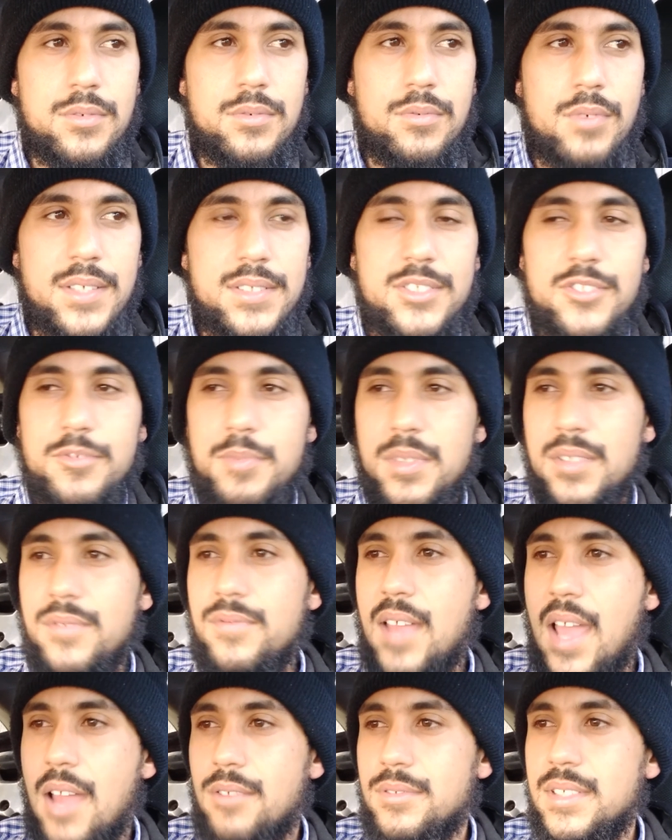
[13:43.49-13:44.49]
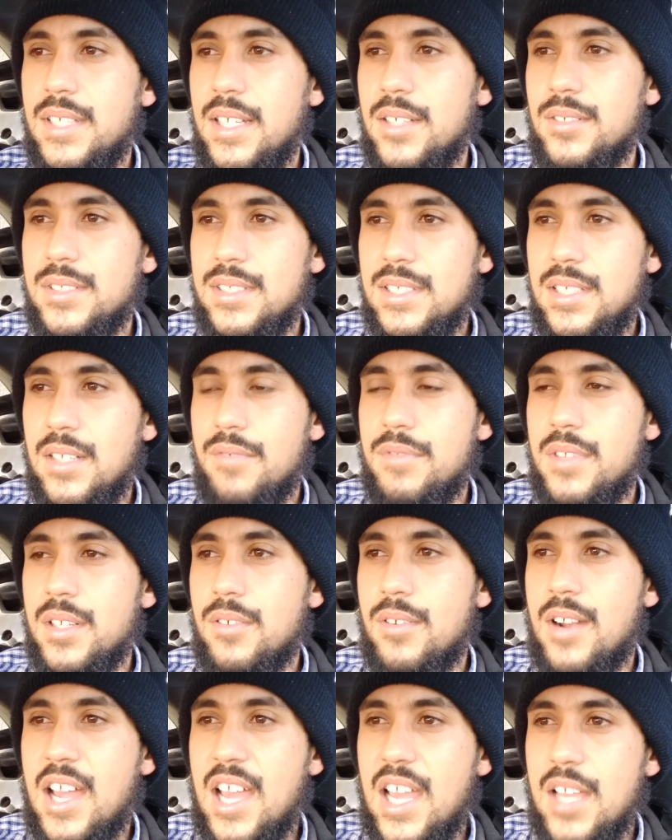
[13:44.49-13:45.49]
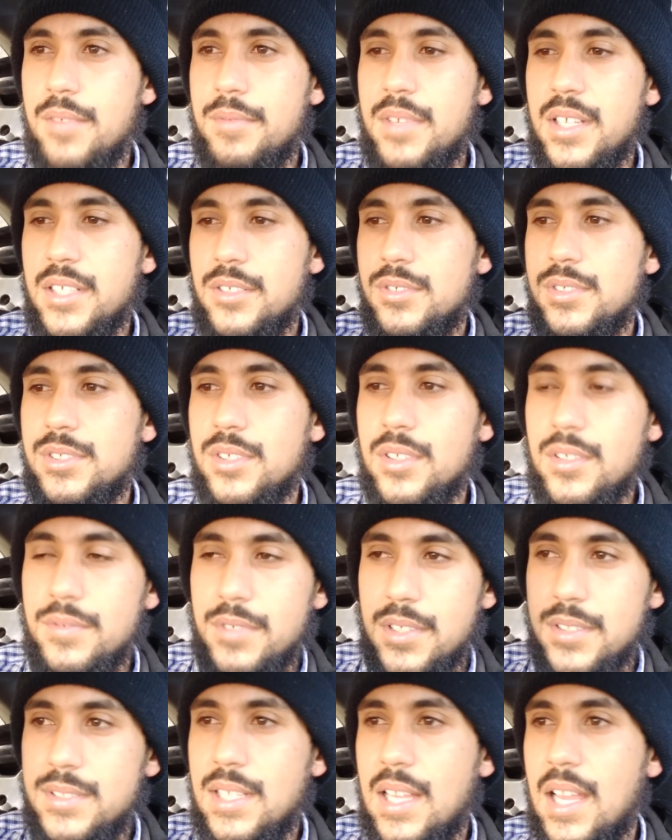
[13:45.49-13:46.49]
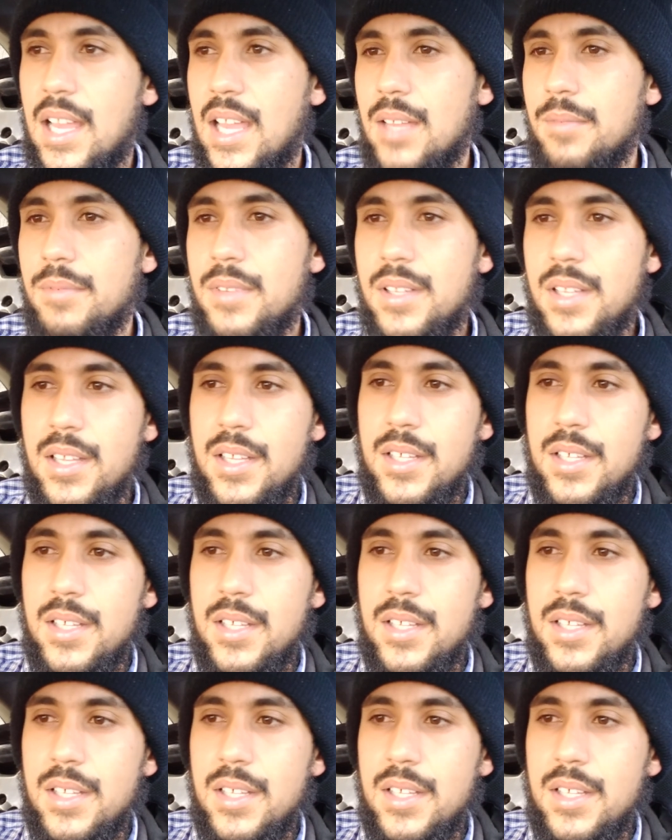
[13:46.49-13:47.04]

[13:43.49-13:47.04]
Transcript: once you've been found guilty of the crime and you serve your time.